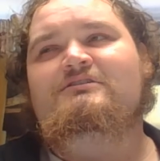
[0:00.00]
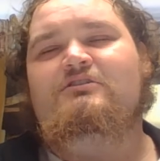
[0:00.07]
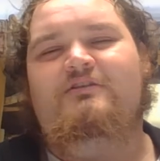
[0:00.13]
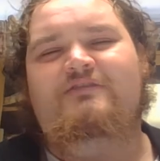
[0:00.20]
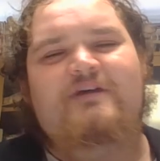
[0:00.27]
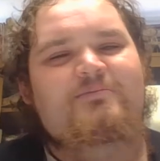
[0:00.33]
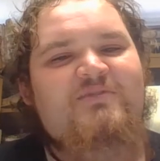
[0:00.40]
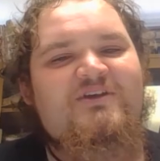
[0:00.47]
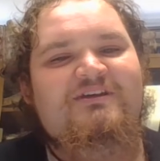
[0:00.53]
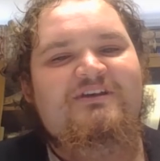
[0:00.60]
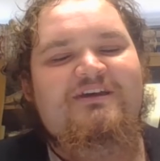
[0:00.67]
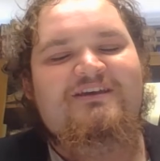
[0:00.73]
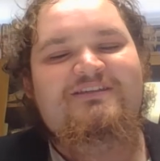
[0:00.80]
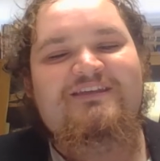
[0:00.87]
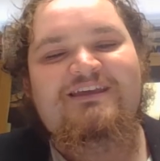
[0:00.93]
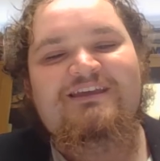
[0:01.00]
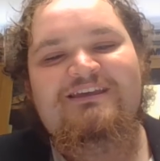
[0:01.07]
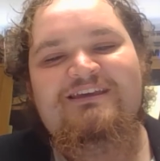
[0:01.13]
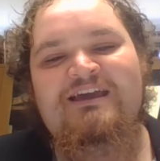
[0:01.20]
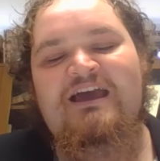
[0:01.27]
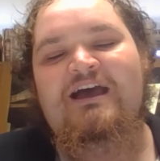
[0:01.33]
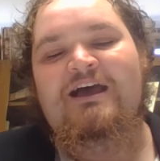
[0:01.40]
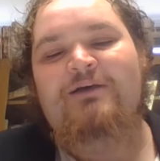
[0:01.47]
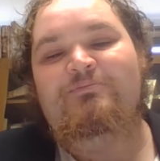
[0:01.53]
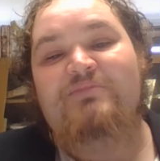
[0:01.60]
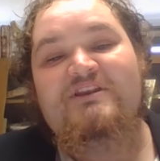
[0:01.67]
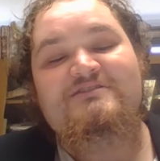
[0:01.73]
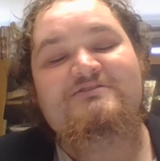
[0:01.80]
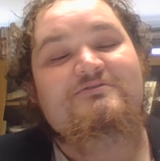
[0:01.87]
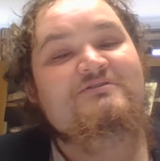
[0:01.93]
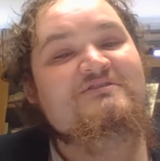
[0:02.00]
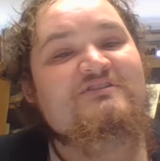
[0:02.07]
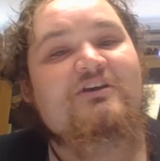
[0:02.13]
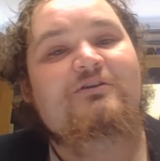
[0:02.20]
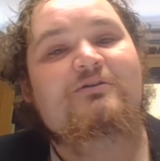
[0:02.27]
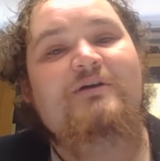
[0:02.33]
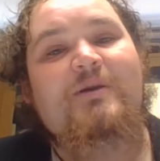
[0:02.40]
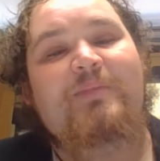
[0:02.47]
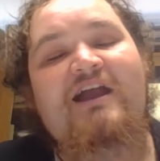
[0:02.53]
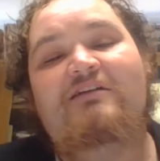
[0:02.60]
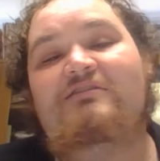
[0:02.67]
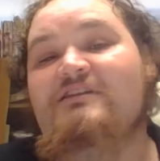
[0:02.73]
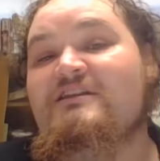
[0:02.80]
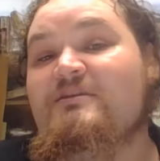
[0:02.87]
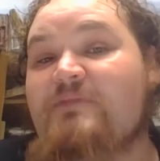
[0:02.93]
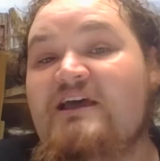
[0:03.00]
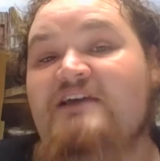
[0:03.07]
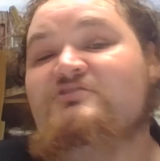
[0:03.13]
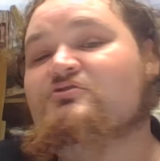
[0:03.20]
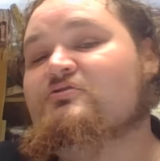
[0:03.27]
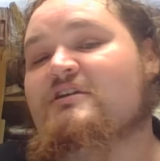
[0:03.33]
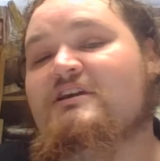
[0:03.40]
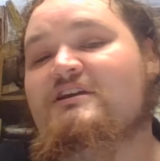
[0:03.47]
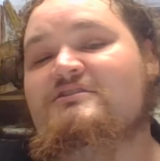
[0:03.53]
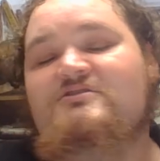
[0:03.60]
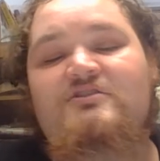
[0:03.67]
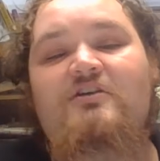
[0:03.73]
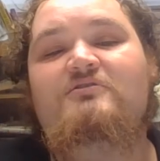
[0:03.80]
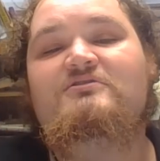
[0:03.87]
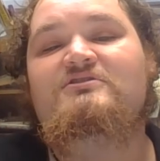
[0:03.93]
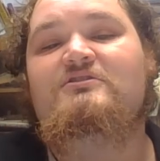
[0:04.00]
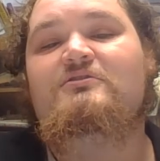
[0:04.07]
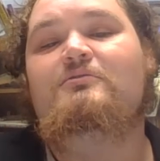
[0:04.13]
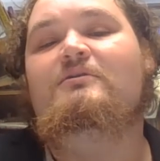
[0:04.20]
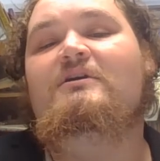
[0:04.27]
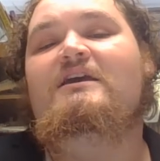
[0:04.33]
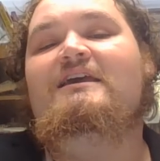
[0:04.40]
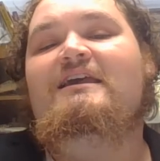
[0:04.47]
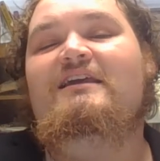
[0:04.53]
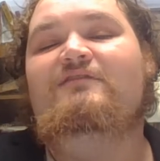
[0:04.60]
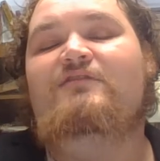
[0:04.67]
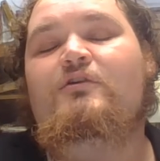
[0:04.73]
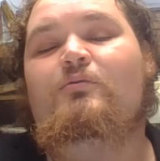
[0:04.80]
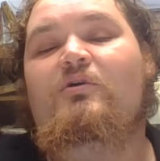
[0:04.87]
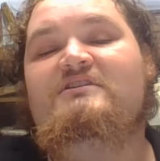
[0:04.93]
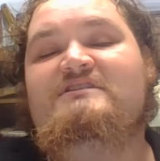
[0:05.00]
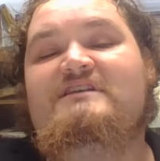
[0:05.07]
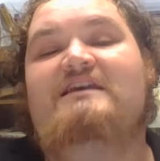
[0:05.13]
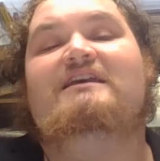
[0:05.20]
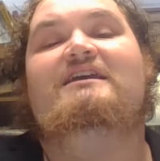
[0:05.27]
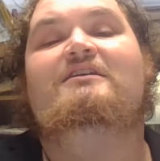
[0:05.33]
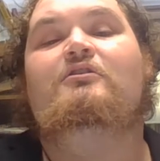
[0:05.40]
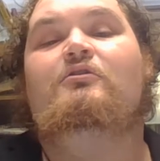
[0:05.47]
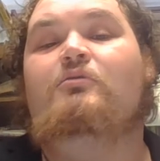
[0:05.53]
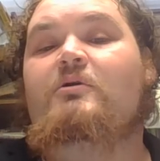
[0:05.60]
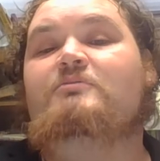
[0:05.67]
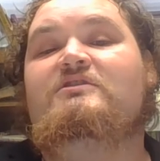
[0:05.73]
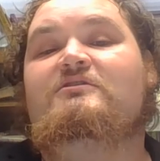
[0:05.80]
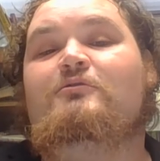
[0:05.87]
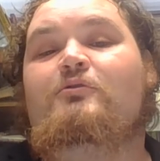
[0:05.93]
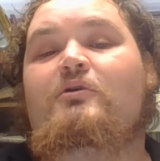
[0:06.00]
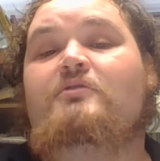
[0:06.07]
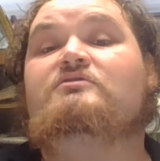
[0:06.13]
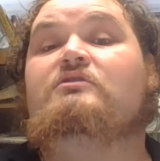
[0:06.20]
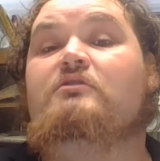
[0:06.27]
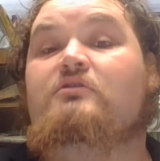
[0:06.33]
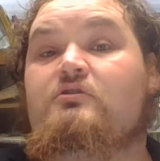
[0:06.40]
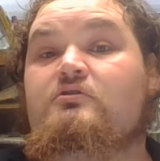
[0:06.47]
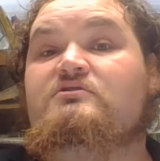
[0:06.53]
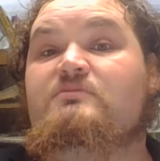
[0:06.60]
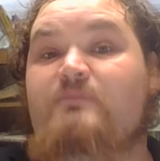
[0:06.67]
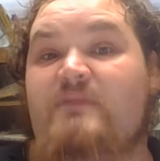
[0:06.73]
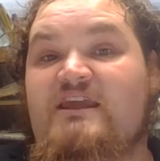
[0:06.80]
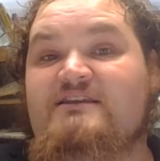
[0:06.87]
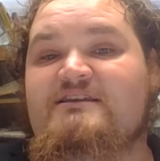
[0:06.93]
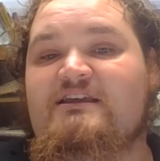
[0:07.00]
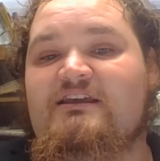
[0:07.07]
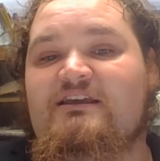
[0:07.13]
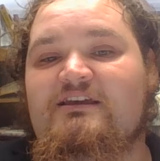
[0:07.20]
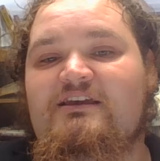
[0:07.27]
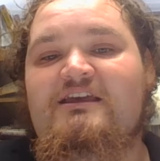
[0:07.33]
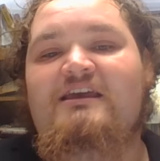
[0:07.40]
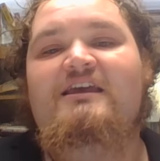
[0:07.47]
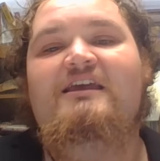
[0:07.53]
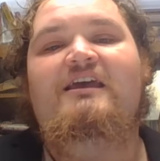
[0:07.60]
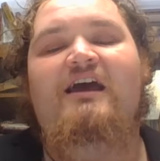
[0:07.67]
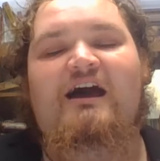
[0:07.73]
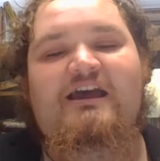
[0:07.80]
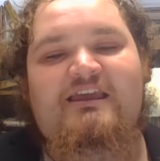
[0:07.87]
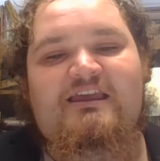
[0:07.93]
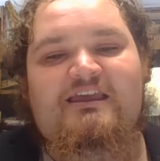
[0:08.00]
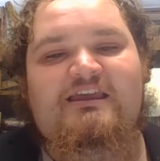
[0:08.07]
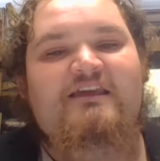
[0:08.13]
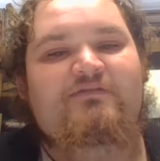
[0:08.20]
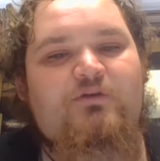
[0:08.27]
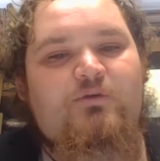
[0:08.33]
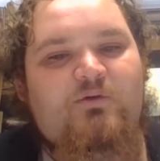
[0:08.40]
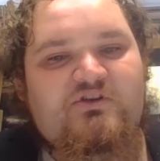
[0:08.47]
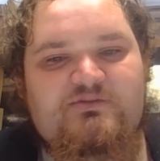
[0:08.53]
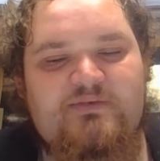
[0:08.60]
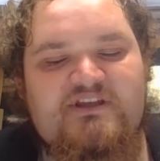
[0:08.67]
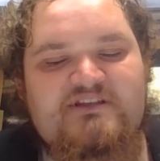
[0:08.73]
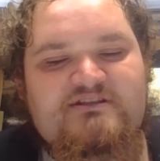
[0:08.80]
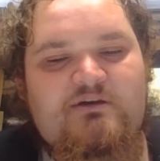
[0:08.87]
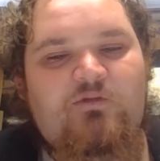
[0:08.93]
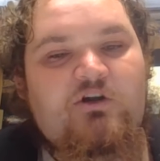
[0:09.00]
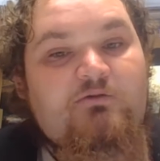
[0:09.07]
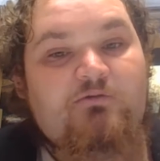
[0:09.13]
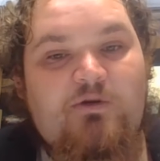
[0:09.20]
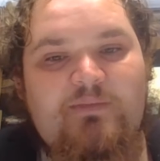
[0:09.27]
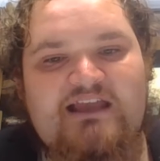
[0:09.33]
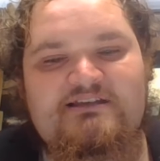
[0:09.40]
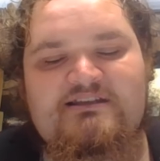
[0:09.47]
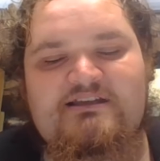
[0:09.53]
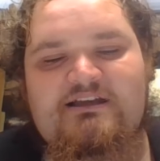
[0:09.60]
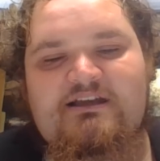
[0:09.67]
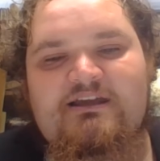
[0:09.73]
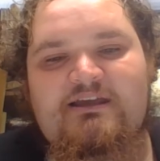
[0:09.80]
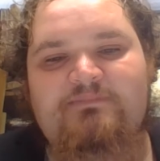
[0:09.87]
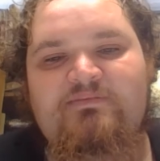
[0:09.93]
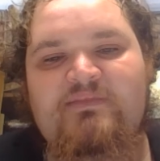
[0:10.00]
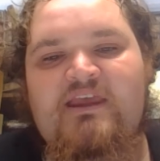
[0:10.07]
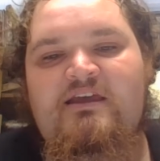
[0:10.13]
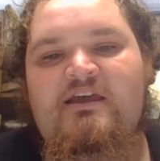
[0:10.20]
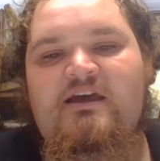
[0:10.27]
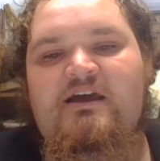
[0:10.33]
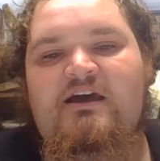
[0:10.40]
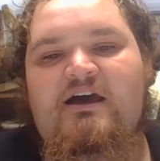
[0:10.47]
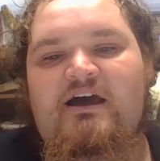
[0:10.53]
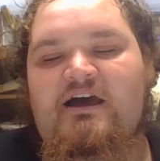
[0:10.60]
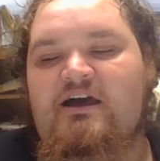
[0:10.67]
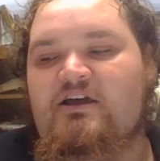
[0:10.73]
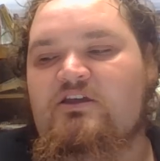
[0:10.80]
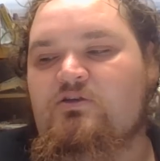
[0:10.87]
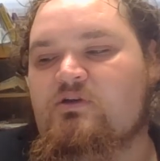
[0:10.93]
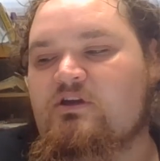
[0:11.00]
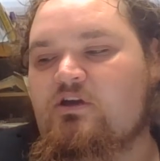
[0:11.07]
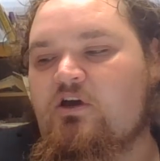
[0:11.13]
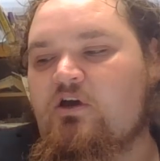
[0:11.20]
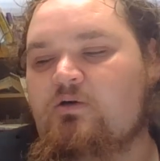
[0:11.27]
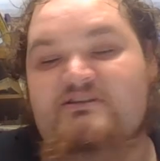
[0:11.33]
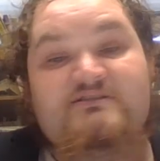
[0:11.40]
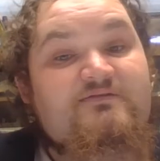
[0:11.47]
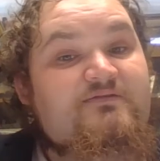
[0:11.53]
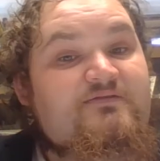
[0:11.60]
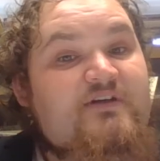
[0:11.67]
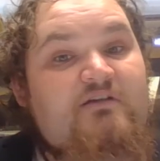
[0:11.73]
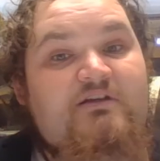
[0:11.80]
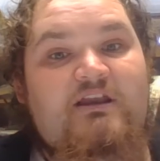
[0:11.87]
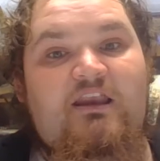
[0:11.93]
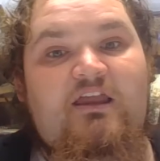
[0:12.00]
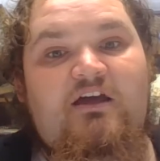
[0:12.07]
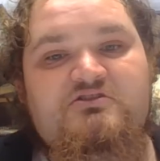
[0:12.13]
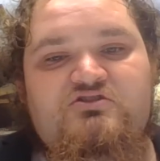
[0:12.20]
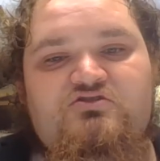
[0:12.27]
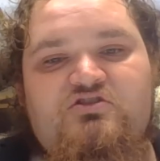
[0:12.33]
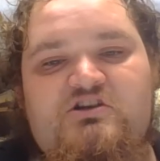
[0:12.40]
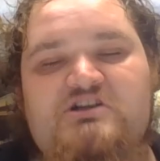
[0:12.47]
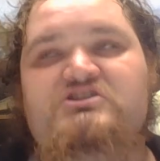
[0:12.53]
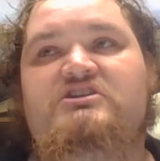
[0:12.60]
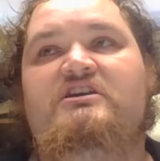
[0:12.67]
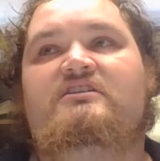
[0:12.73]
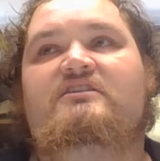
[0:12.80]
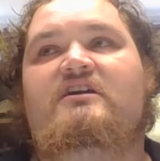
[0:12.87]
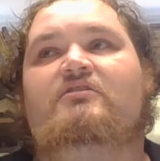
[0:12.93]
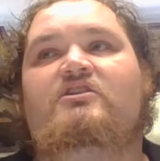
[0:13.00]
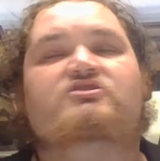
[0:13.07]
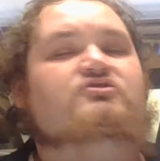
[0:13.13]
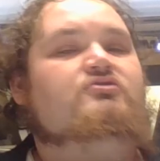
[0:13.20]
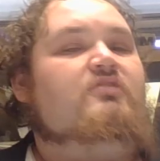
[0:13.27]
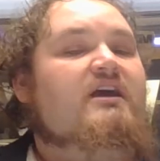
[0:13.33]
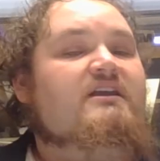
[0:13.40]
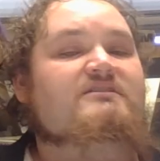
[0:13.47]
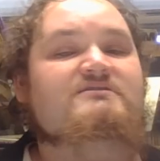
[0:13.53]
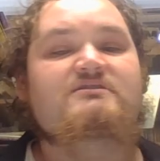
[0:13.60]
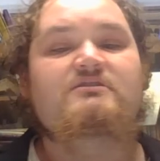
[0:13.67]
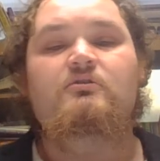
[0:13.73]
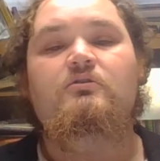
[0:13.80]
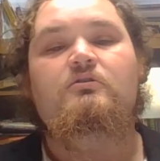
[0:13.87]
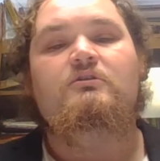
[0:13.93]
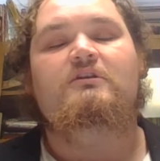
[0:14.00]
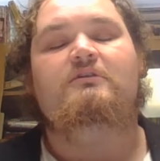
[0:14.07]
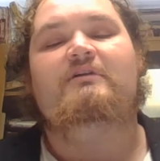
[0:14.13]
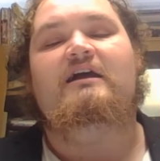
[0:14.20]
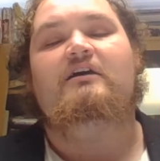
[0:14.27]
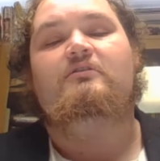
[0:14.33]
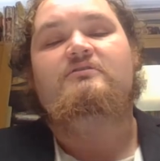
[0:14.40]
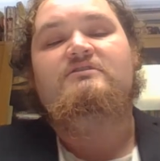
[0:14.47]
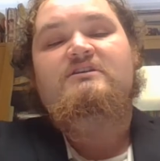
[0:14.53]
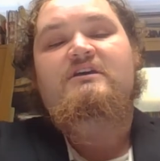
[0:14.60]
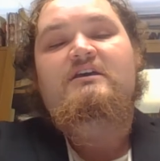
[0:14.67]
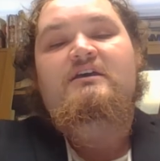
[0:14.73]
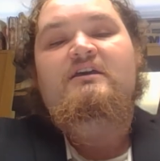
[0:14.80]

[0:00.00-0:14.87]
November, I think. But it's also apparently the best shrine to go to if you want a quote unquote good meeting, i.e., if you want to meet someone romantically. You can go, it's a very large structure. There are shrines all around